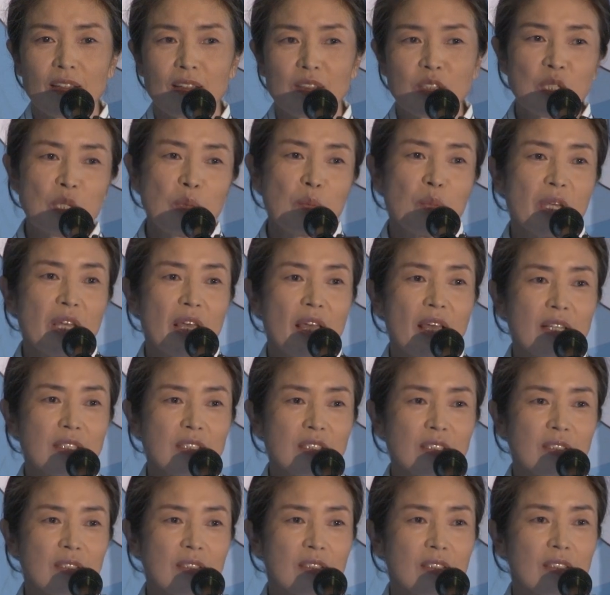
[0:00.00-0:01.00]

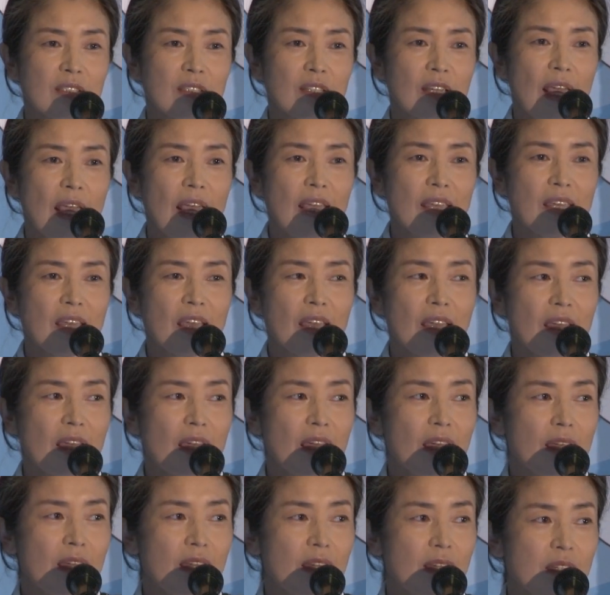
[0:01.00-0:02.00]
CBS,
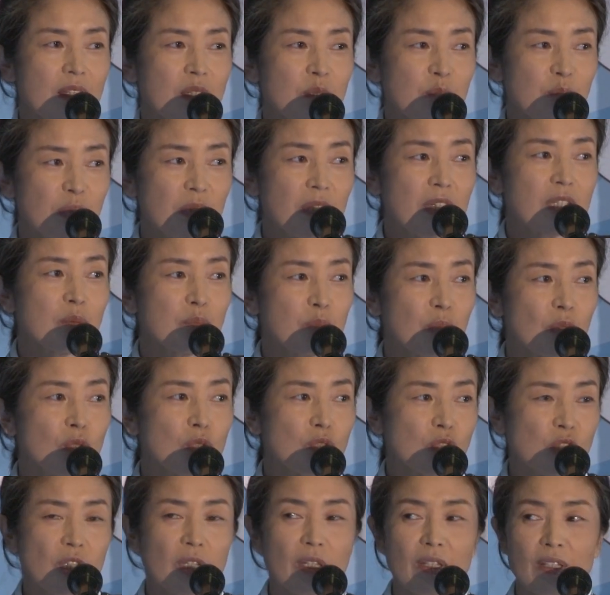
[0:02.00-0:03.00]
aka complete
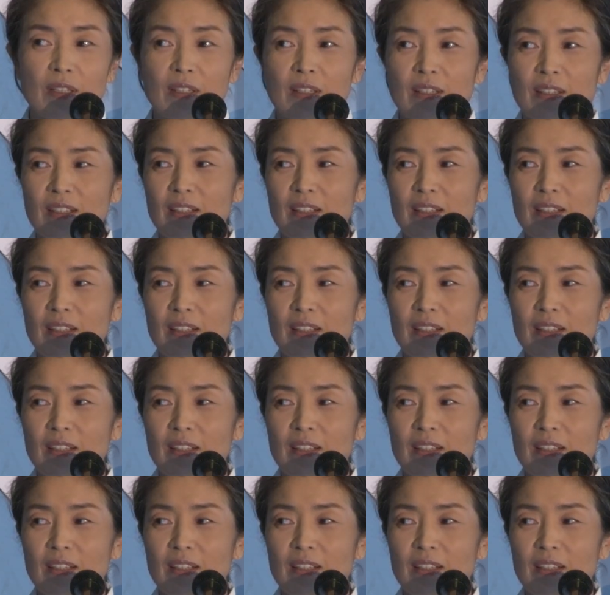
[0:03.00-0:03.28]
bullshit?